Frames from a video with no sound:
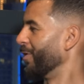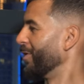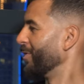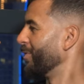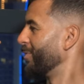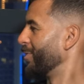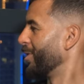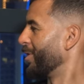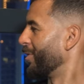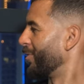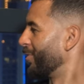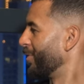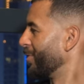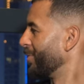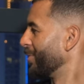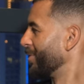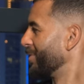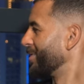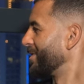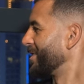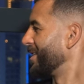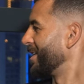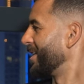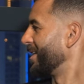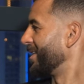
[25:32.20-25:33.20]

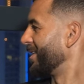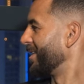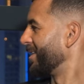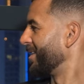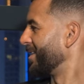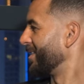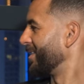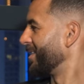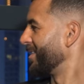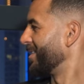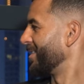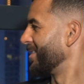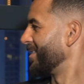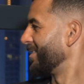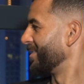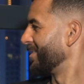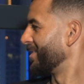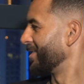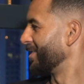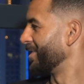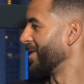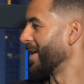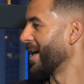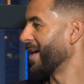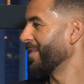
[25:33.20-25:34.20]
football's
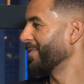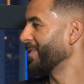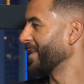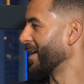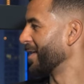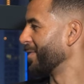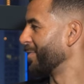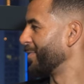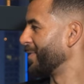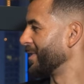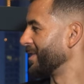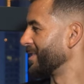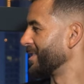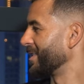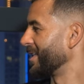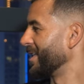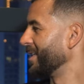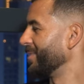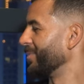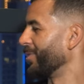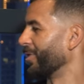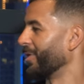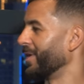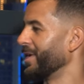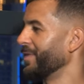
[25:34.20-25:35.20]
you have to have thick
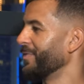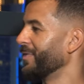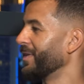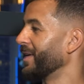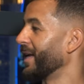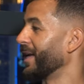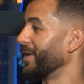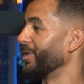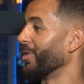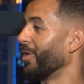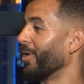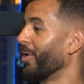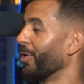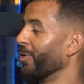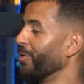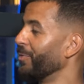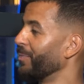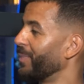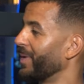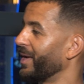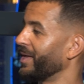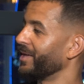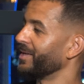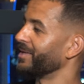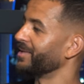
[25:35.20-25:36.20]
skin, bro. Even like your
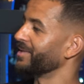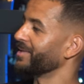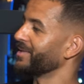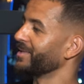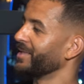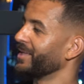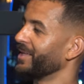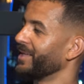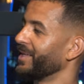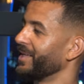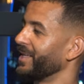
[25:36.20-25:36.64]
own players.